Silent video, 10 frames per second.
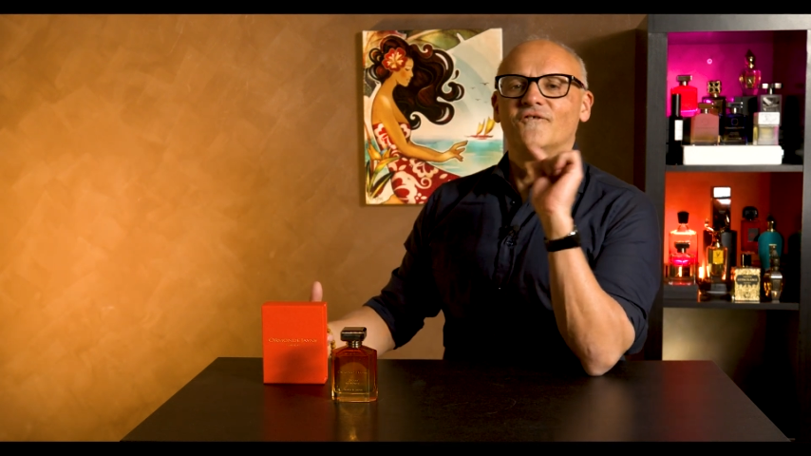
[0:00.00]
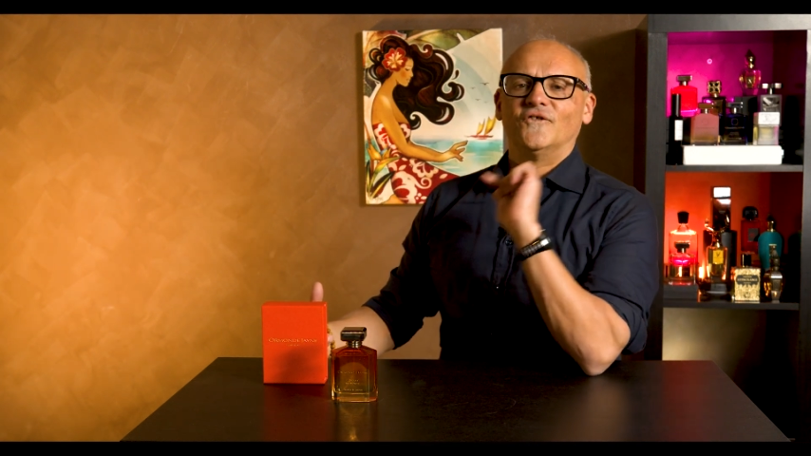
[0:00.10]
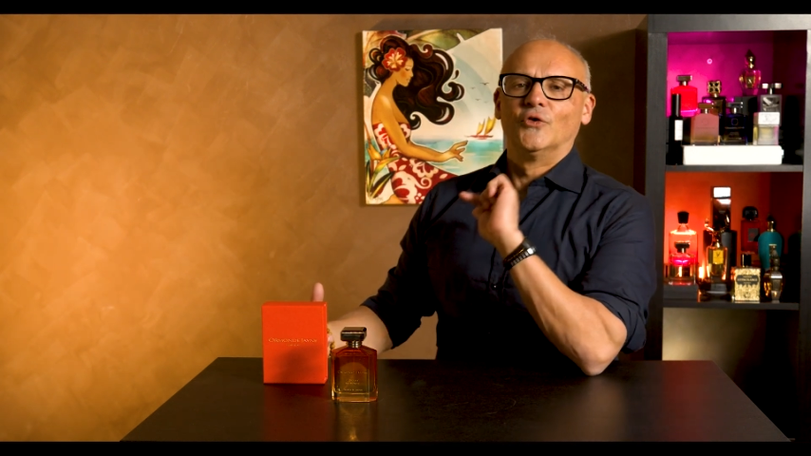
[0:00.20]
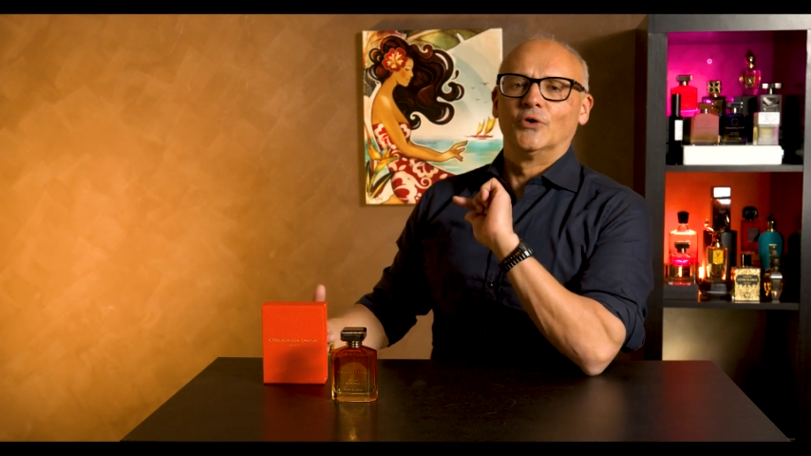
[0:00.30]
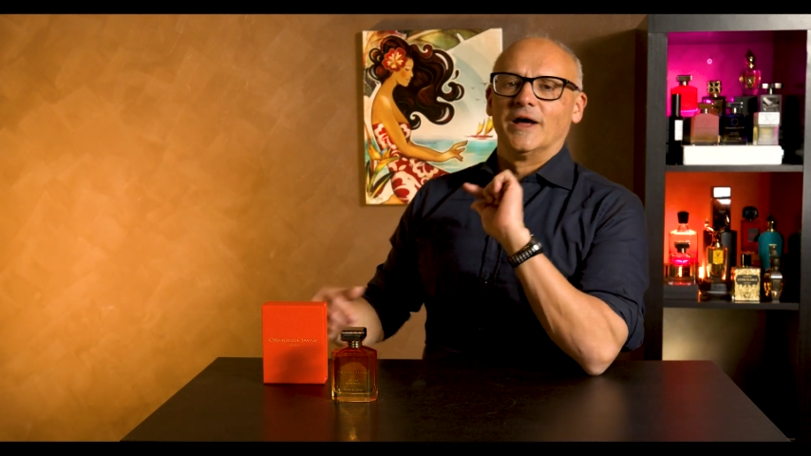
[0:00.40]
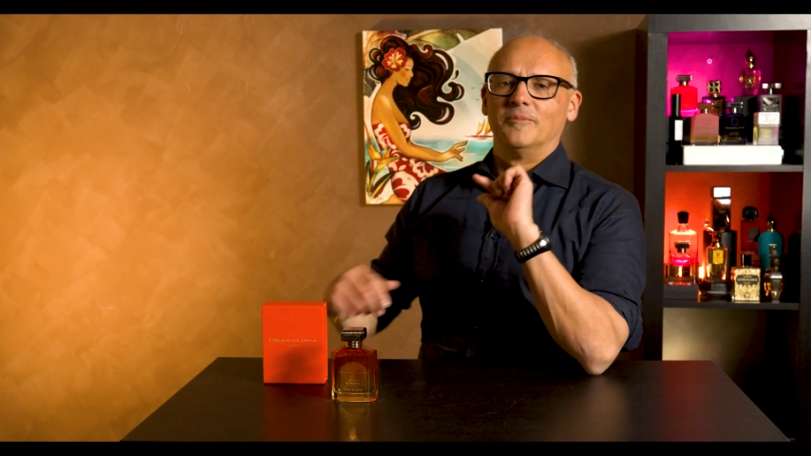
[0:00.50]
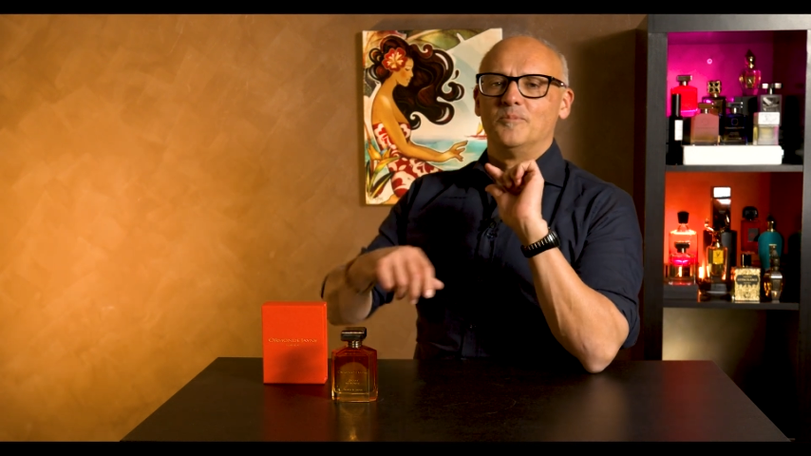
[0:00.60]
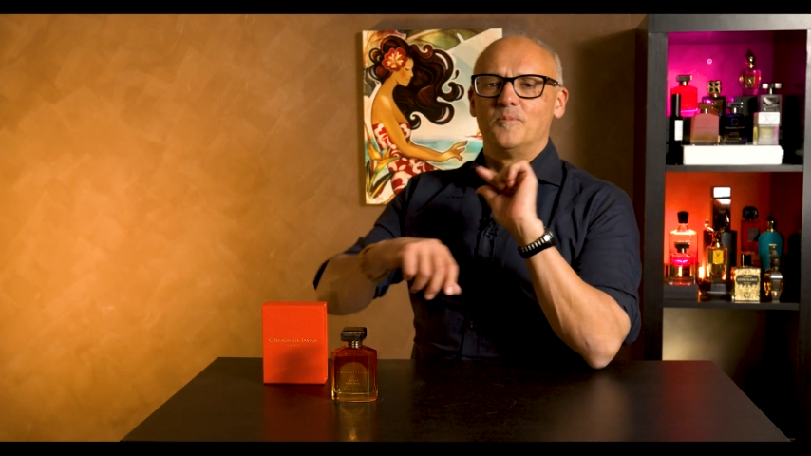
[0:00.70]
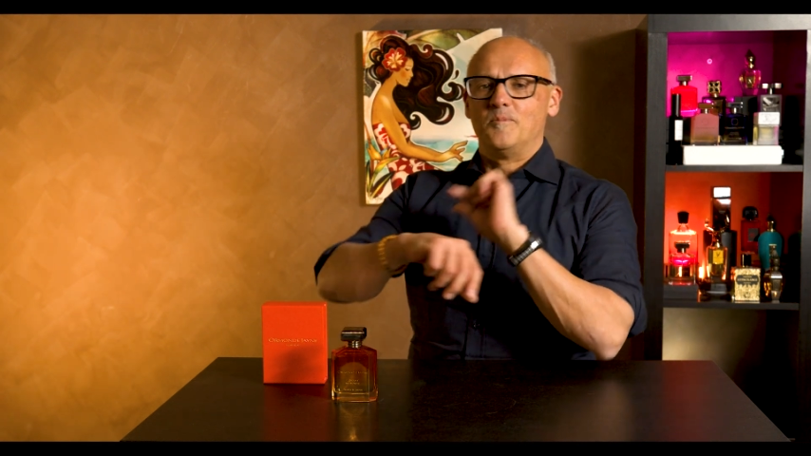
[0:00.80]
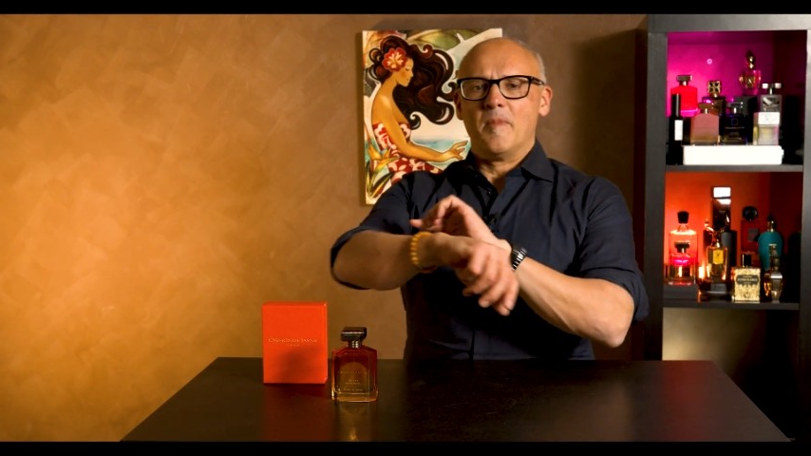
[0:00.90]
for a
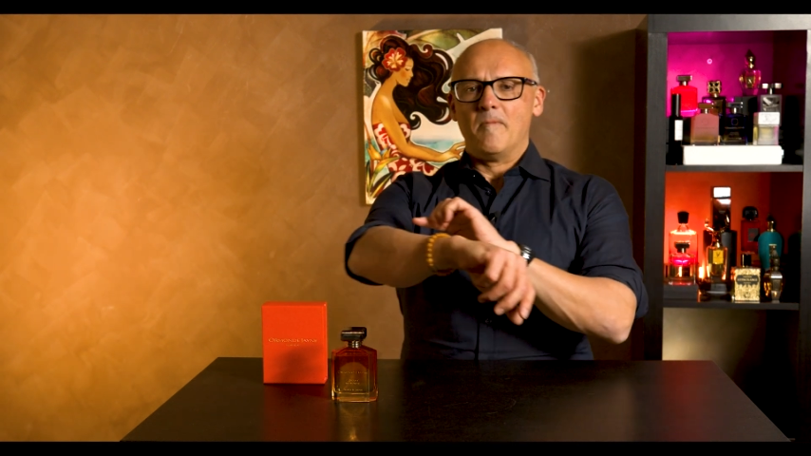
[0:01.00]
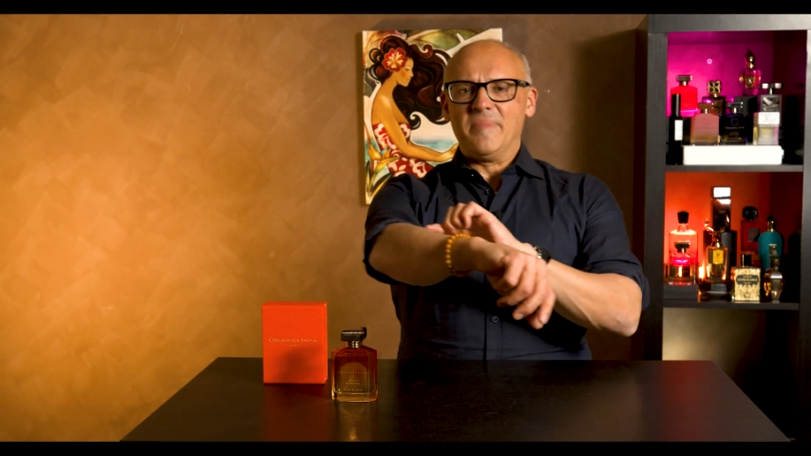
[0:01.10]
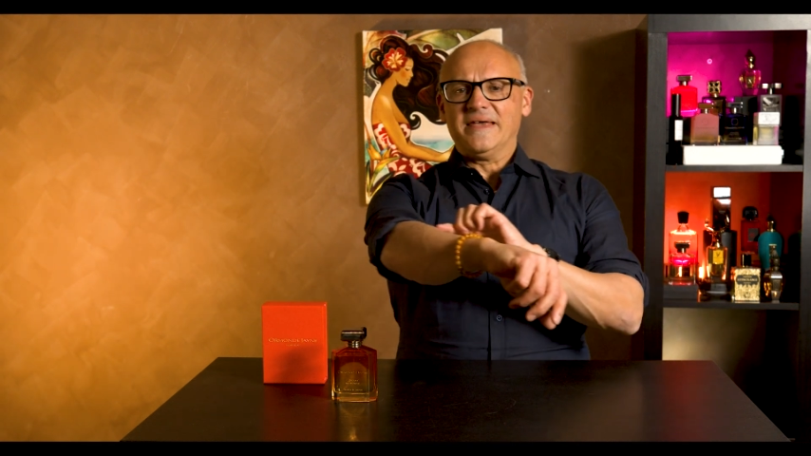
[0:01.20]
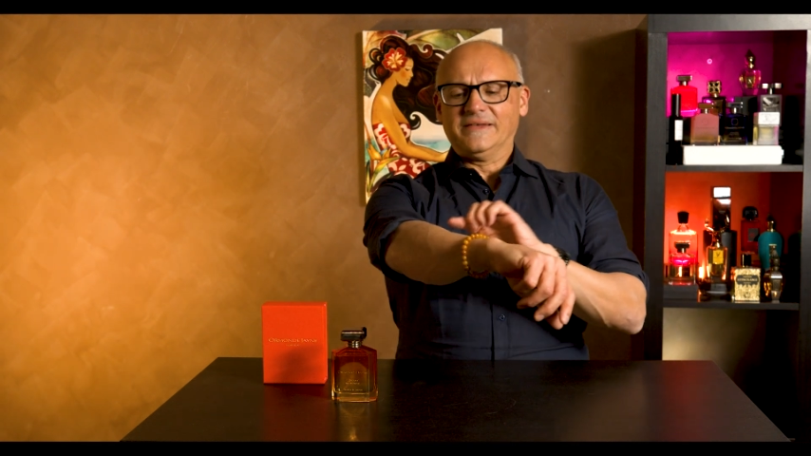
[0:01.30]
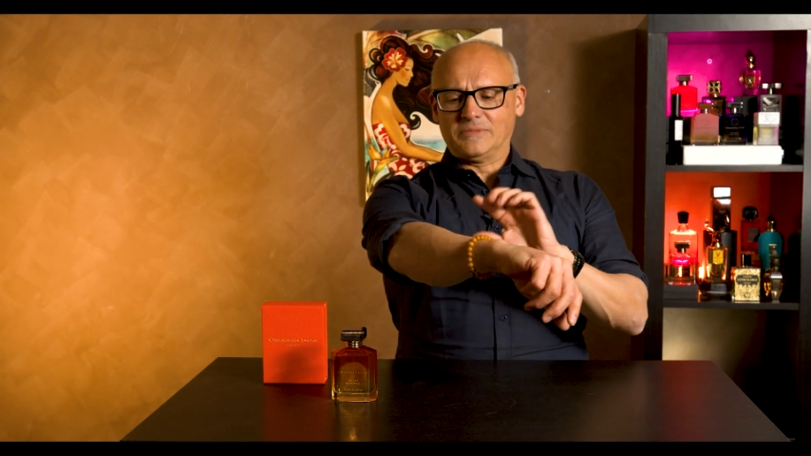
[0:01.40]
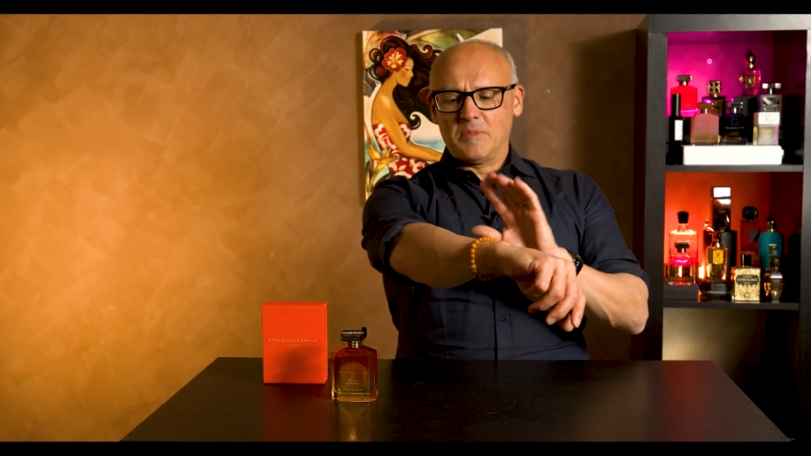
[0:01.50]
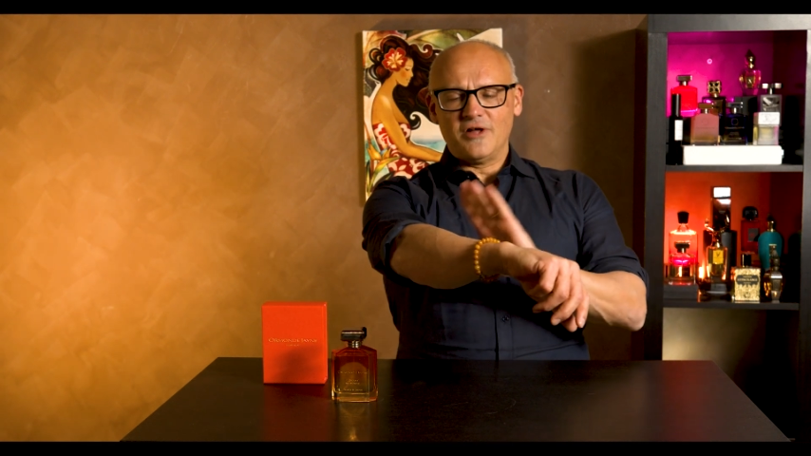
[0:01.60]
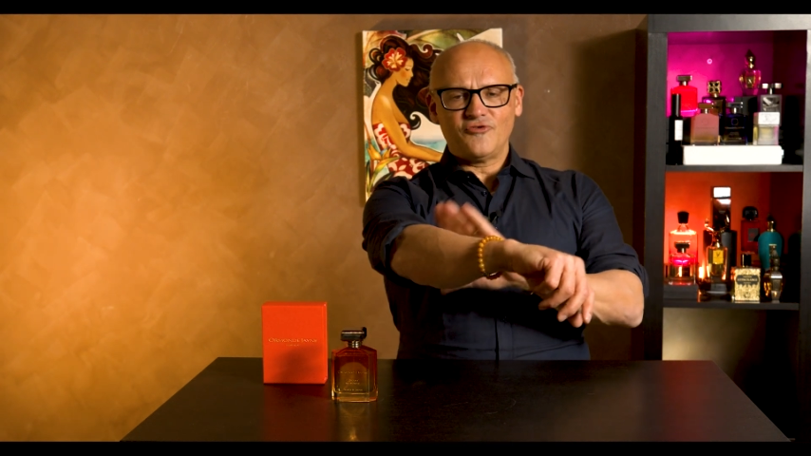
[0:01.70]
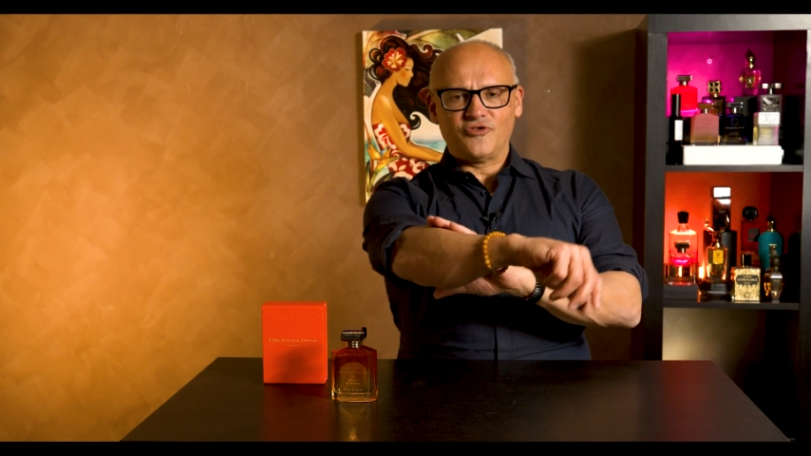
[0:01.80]
bigger smell.